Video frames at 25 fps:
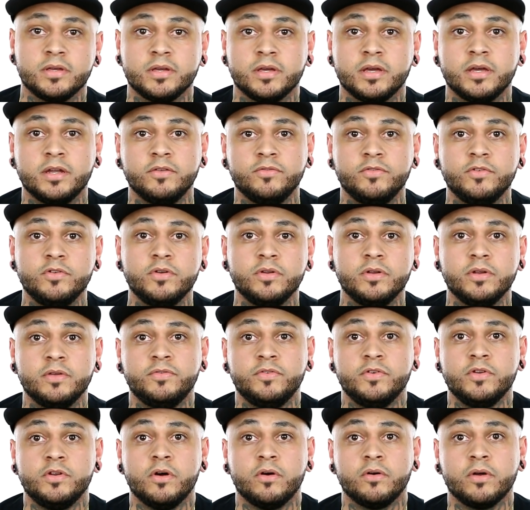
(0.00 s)
And if you, if
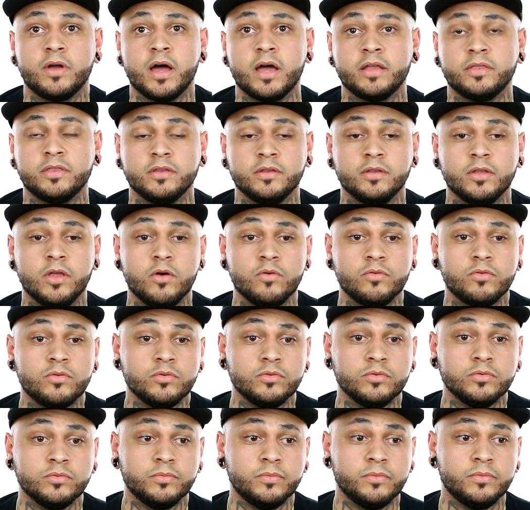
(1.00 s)
you don't got the
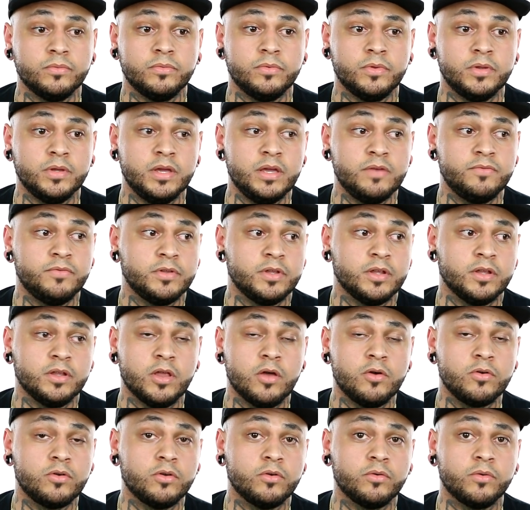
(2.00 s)
local, the, even the
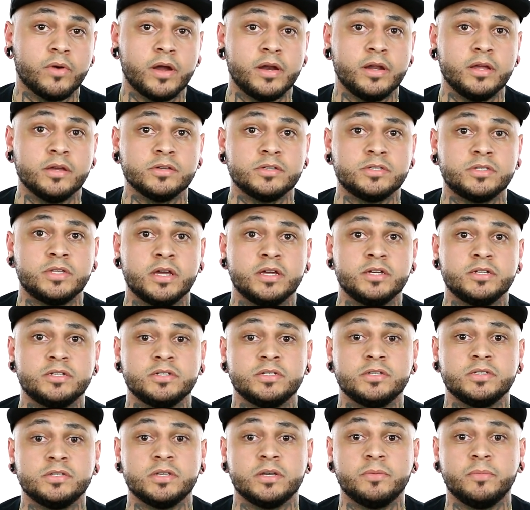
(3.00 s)
local radio
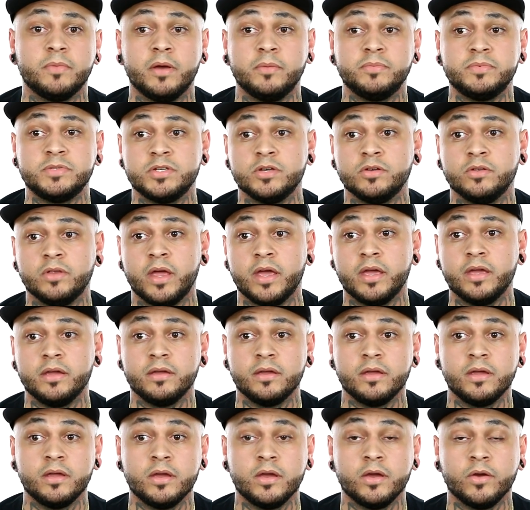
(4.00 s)
stations up, up to like,
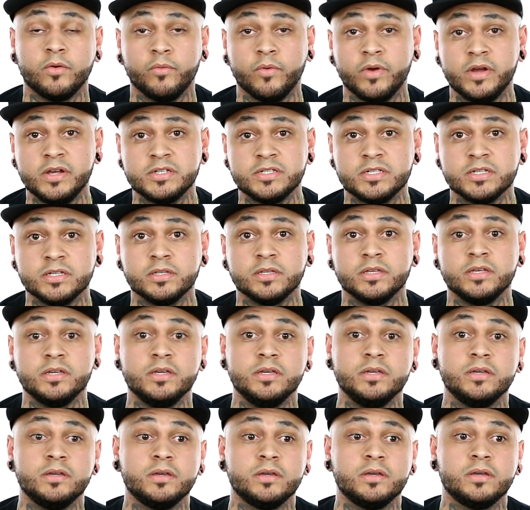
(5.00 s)

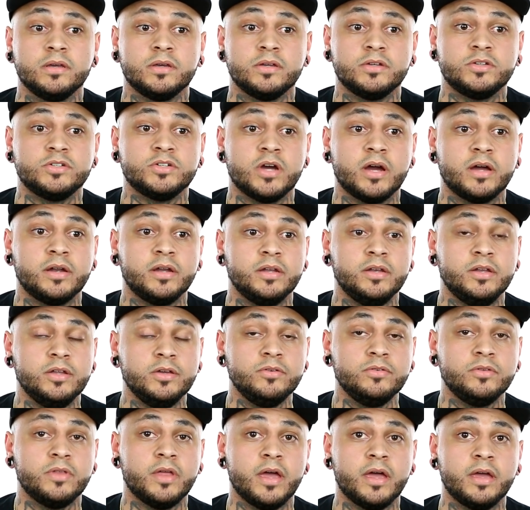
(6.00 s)
recently trying to
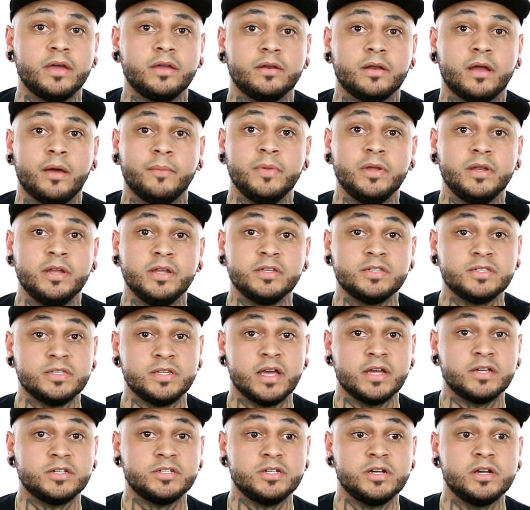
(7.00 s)
do that. I mean, this
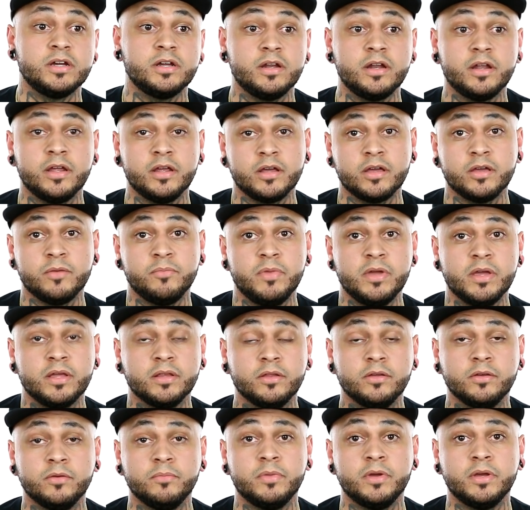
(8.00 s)
next year, it could be a
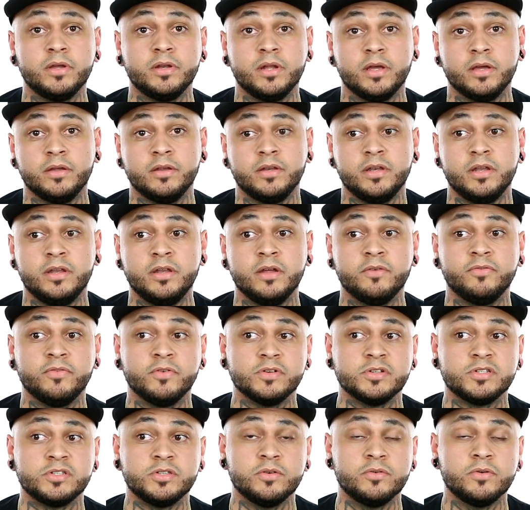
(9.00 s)
little bit a
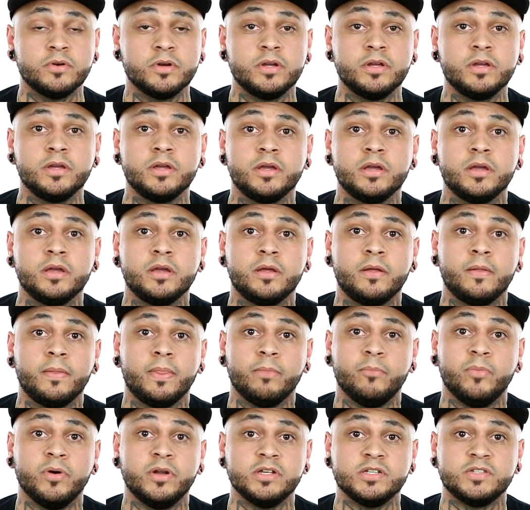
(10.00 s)
different story.
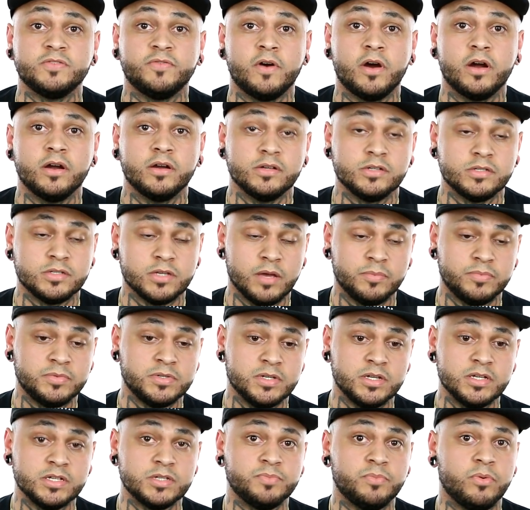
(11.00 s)
But as far as up
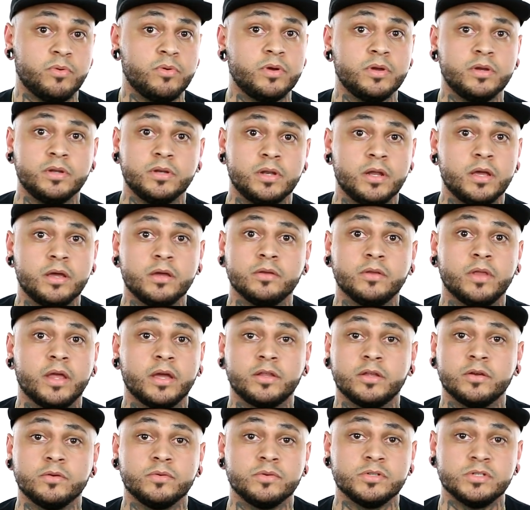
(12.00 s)
to this point, no,
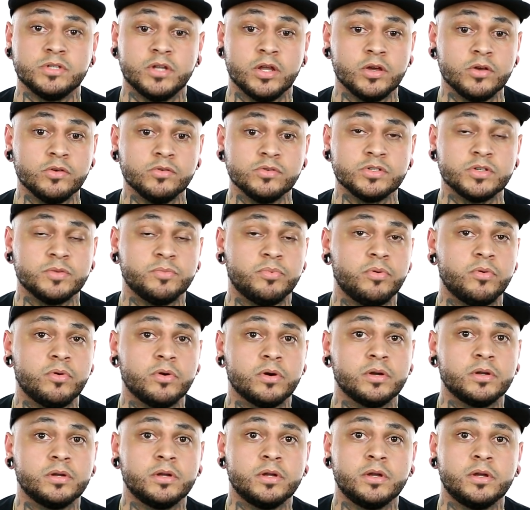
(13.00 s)
like there was no
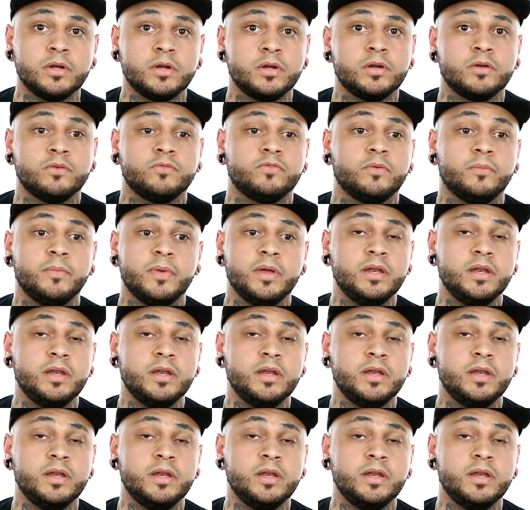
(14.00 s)
support from